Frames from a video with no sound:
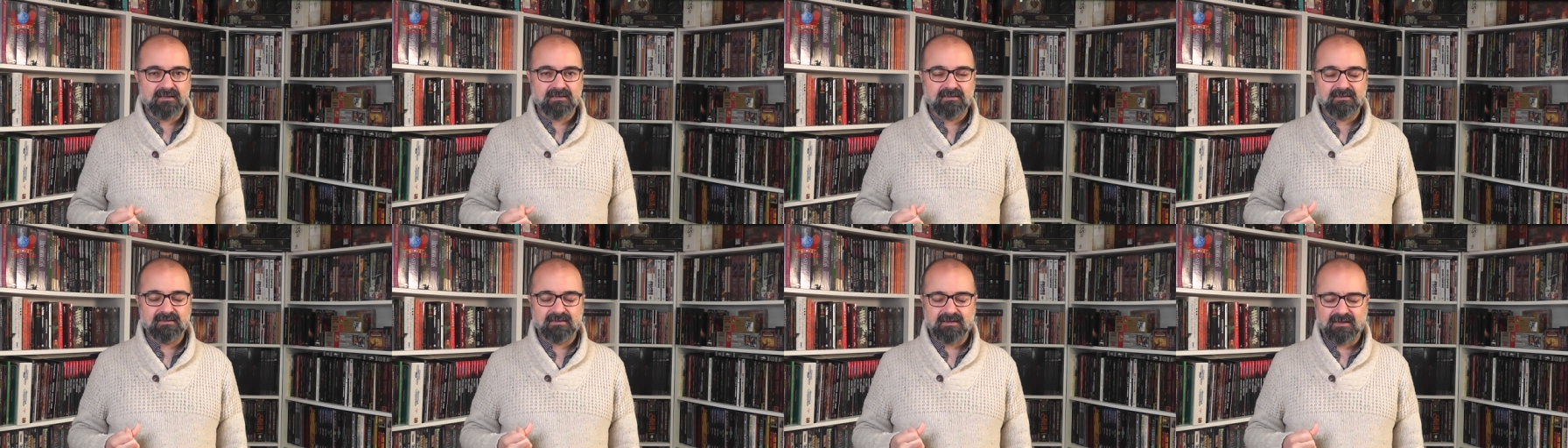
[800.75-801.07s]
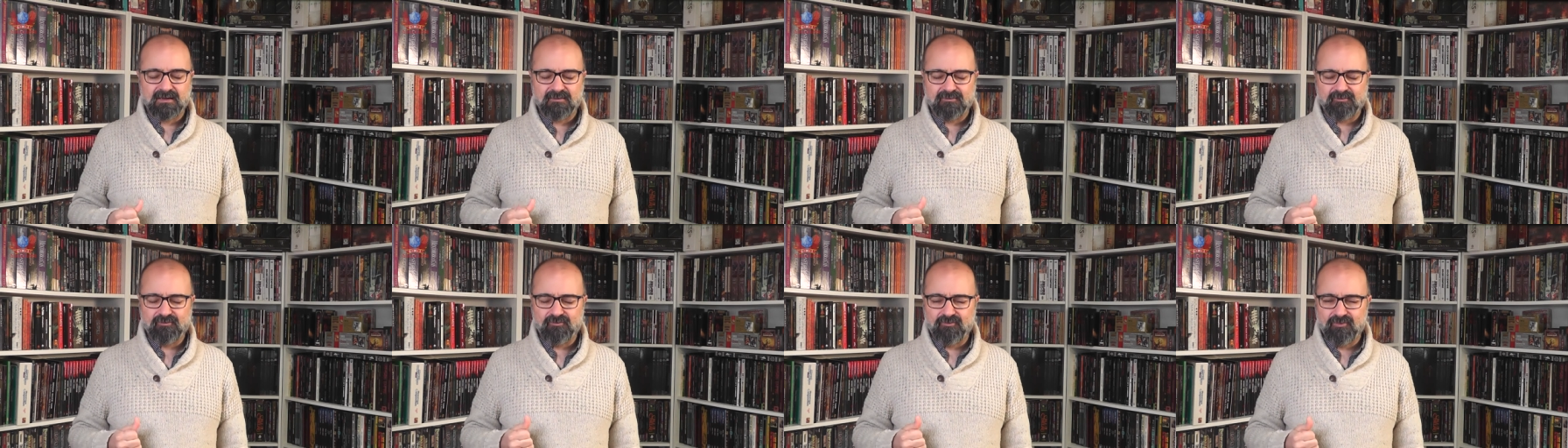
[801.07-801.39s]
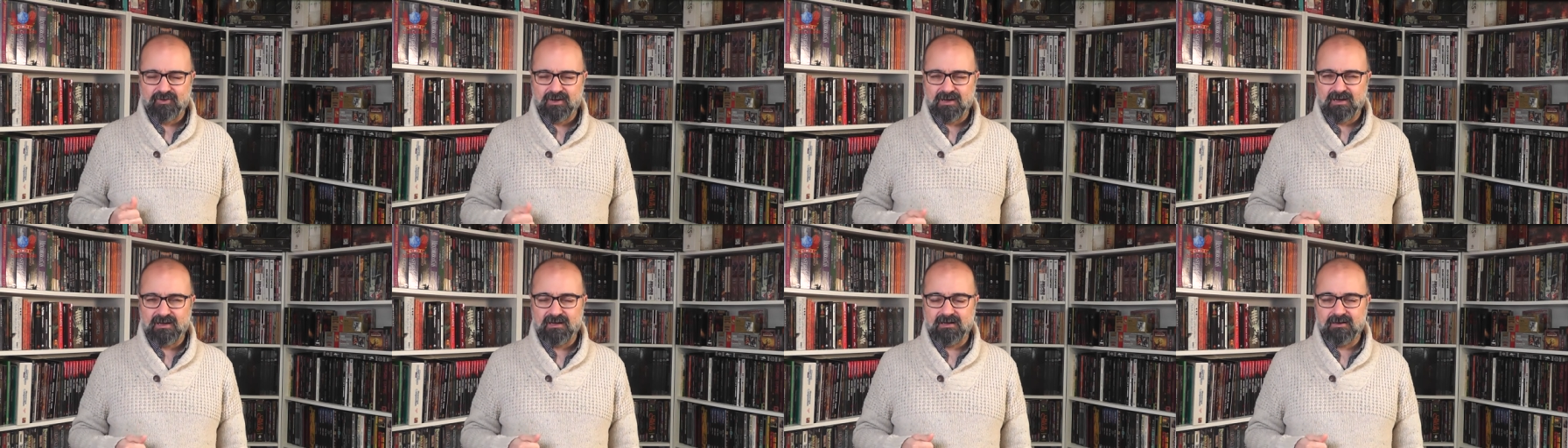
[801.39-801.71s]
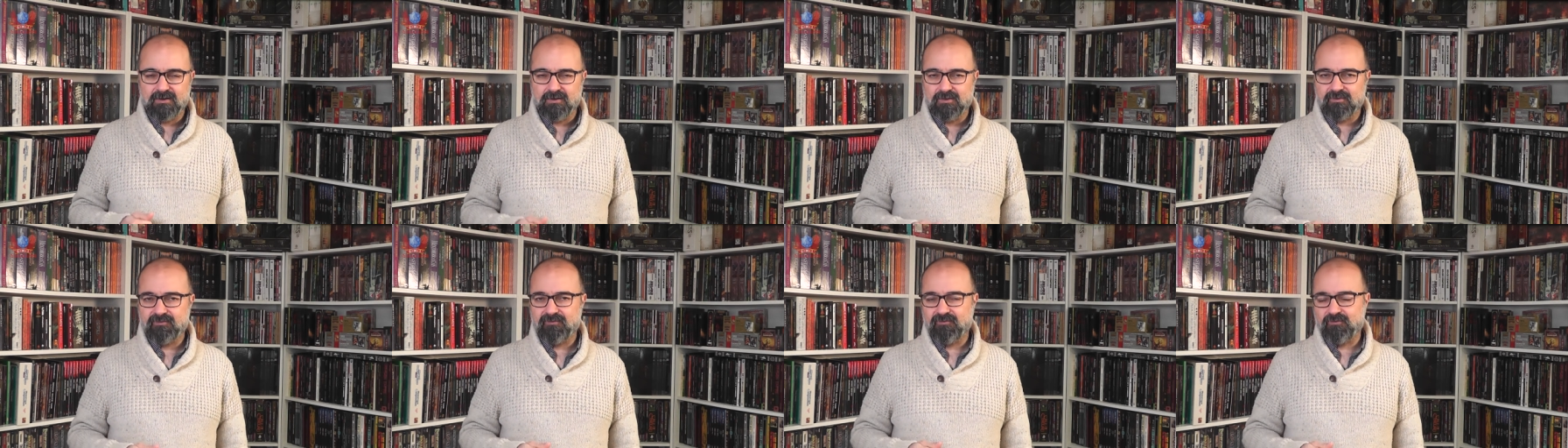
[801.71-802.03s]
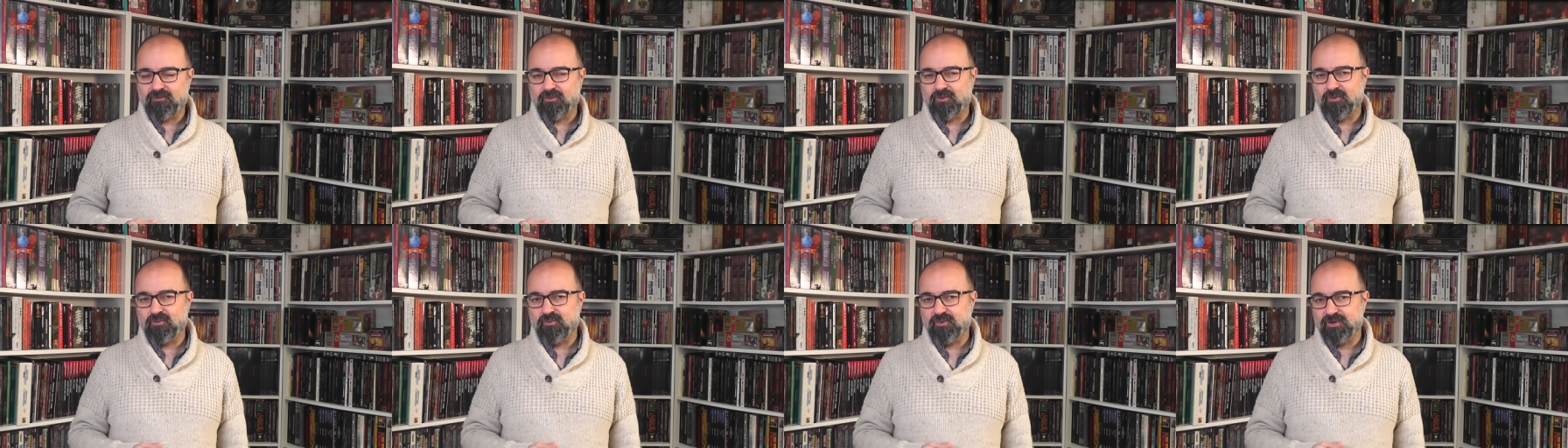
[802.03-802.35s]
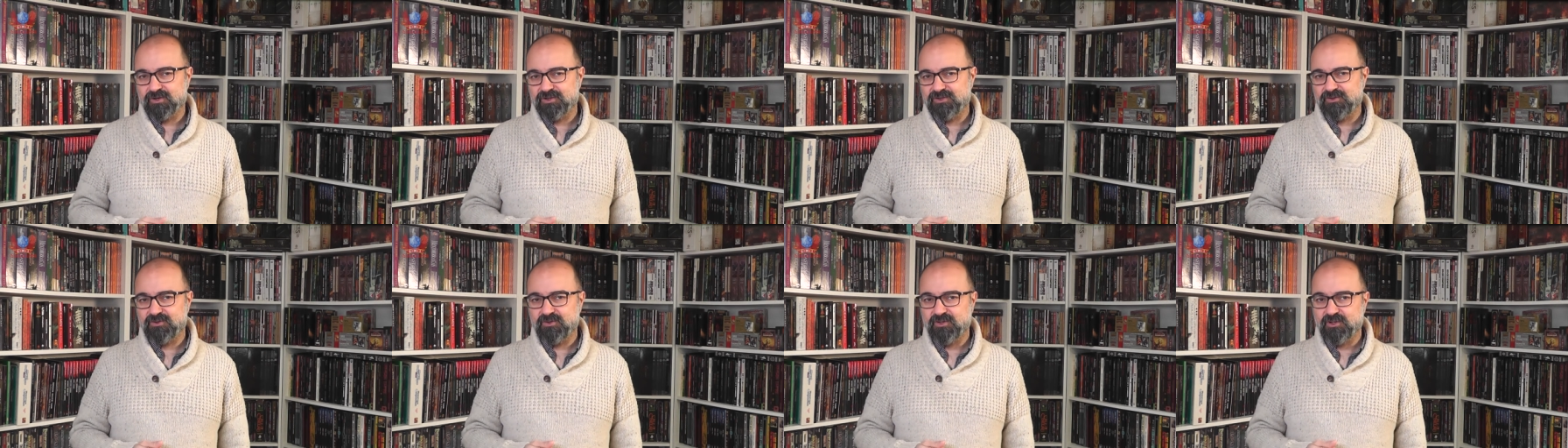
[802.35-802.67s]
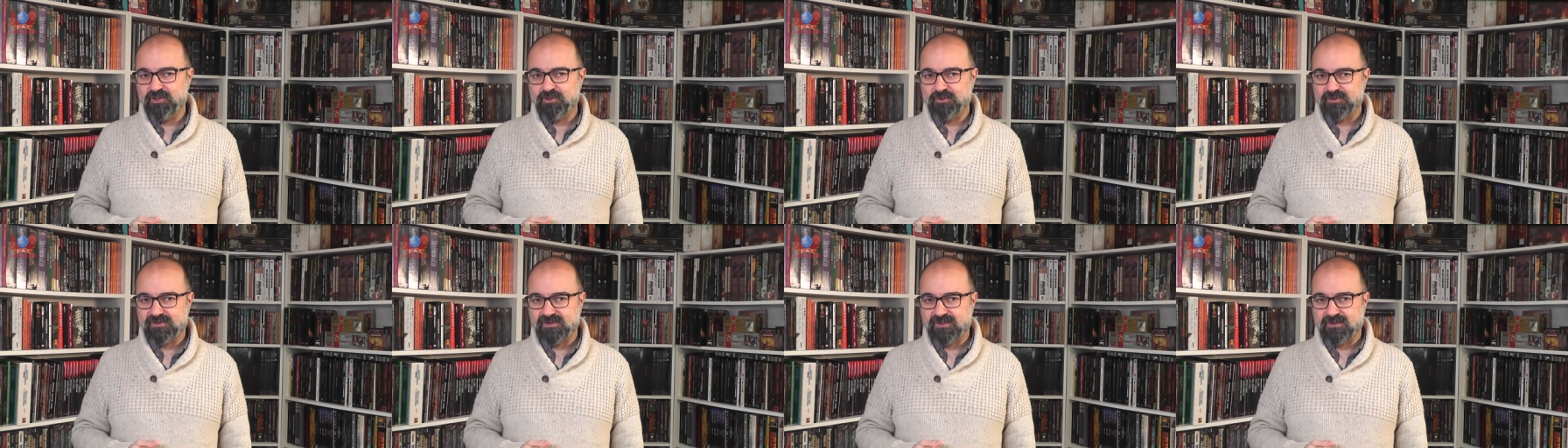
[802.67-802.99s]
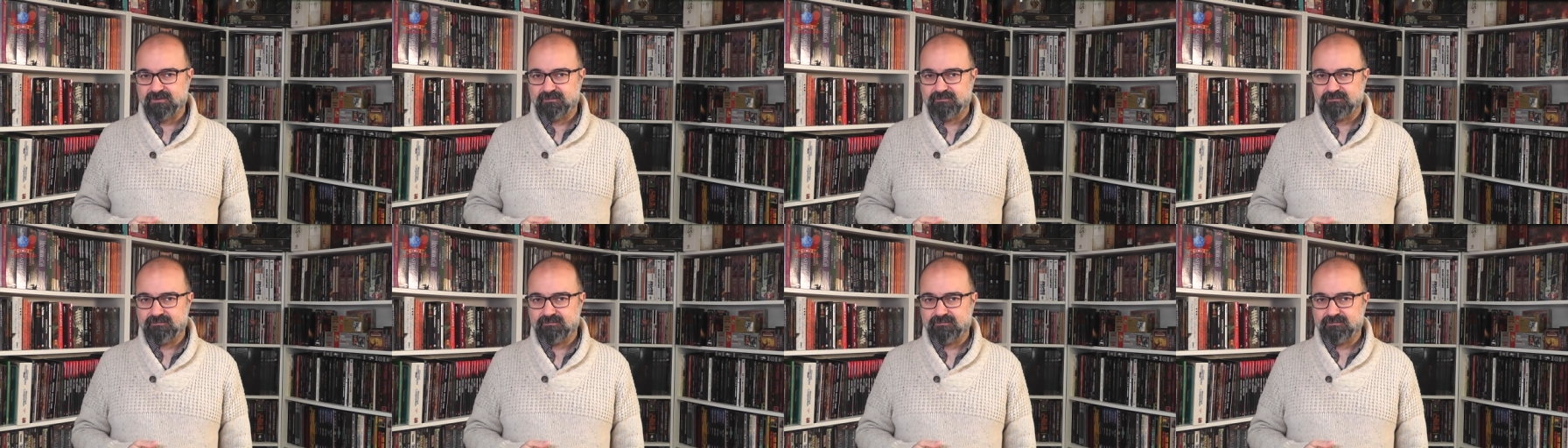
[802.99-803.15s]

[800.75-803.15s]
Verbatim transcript: that I really look forward to using.